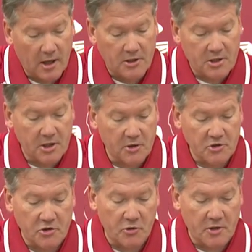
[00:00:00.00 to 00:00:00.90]

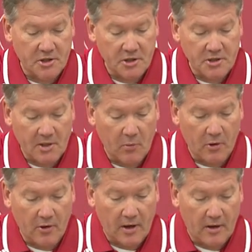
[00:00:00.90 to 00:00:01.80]
cheers and traditions that
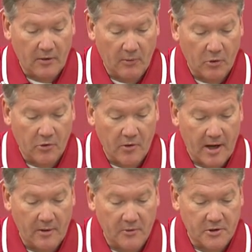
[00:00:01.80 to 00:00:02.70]
we're
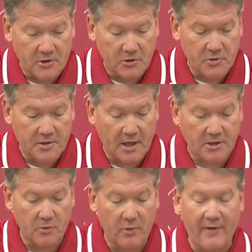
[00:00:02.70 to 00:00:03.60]
creating with the student
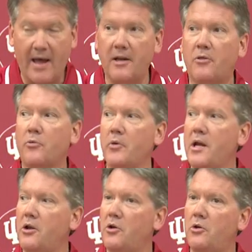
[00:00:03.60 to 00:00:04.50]
section. We've added
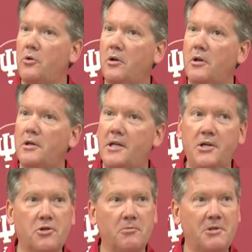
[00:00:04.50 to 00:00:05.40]
three new
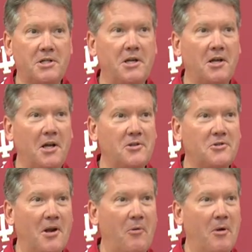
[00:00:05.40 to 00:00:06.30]
t-shirt machine guns,
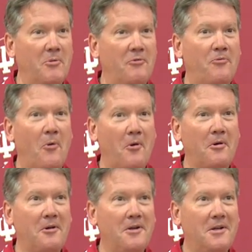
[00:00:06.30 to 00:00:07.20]
so now we're up to
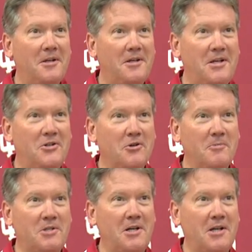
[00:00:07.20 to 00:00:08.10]
four t-shirt
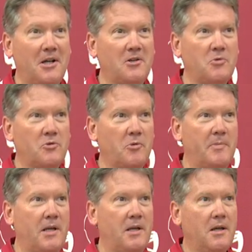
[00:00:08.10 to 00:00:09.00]
machine guns, which will
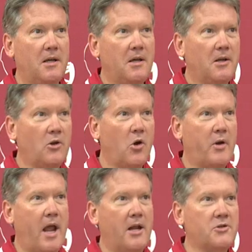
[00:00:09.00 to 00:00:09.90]
be
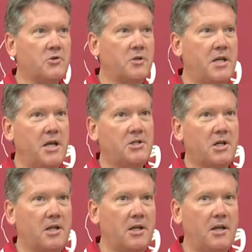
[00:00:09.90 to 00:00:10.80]
located
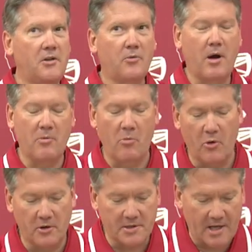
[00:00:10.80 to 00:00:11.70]
strategically throughout
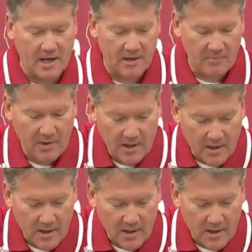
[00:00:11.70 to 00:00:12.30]
Memorial Stadium,